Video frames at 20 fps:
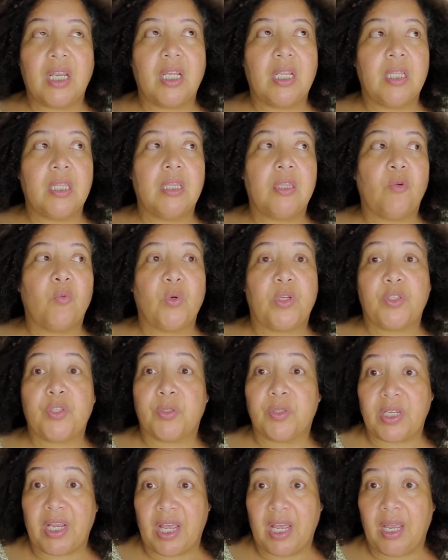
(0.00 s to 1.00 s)
in the
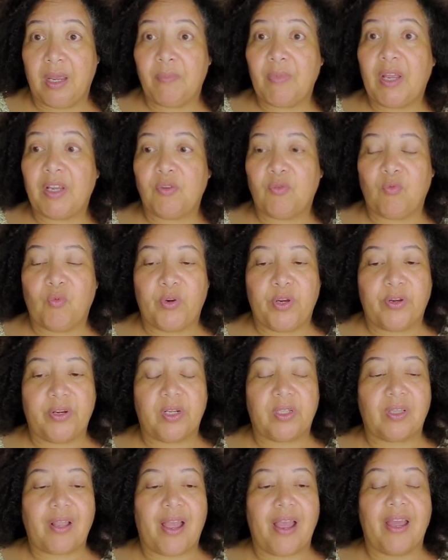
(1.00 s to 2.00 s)
winter time. I wear
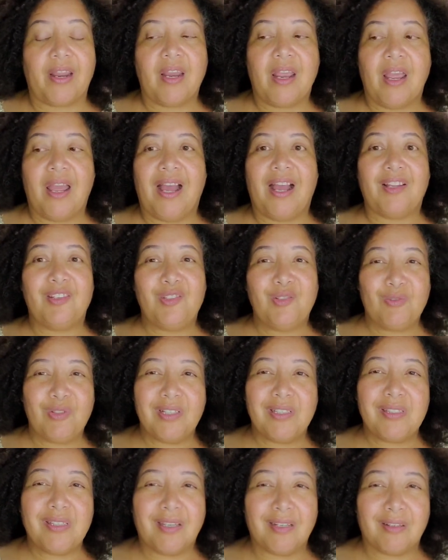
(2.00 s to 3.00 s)
it a lot. I do
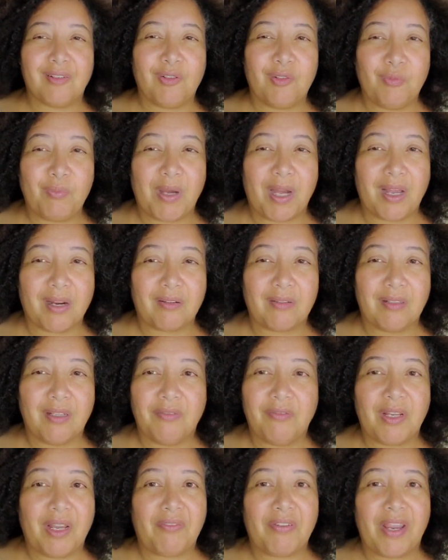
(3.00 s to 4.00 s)
need to get a new bottle
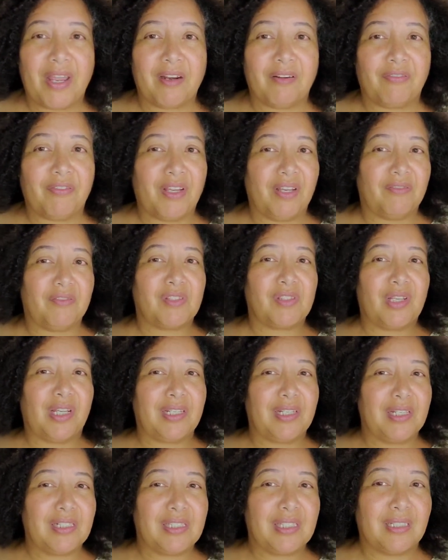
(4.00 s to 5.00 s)
of it. I've had it forever, so
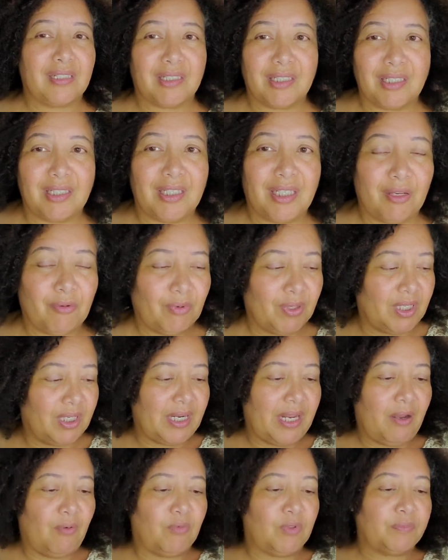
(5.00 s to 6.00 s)
I need to get rid of
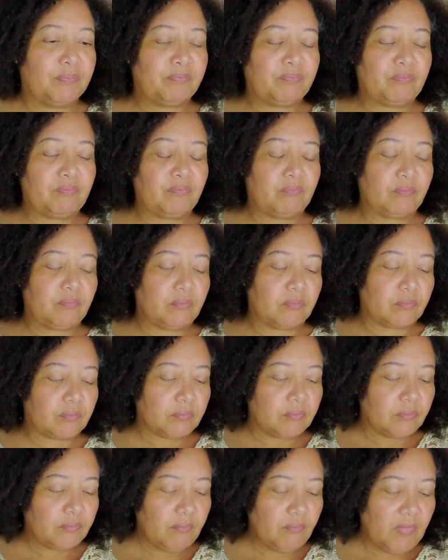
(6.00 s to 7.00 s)
that one.
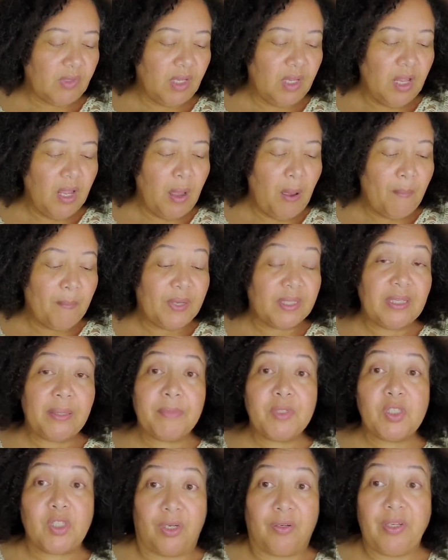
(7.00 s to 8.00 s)
But
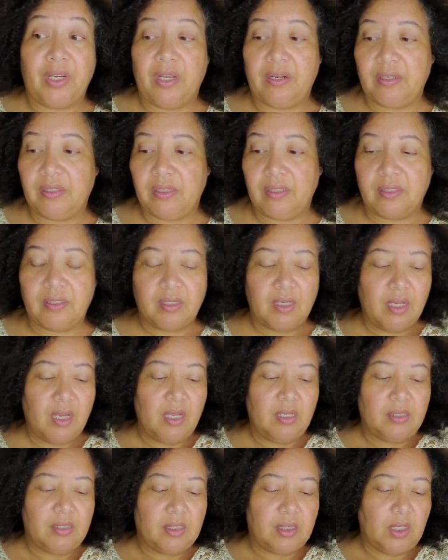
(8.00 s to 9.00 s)
let me show y'all this.
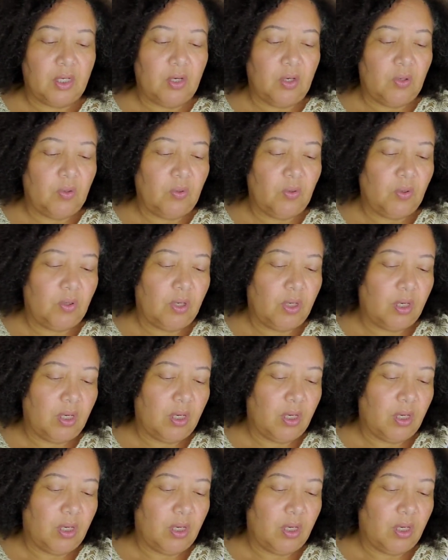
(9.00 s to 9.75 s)
So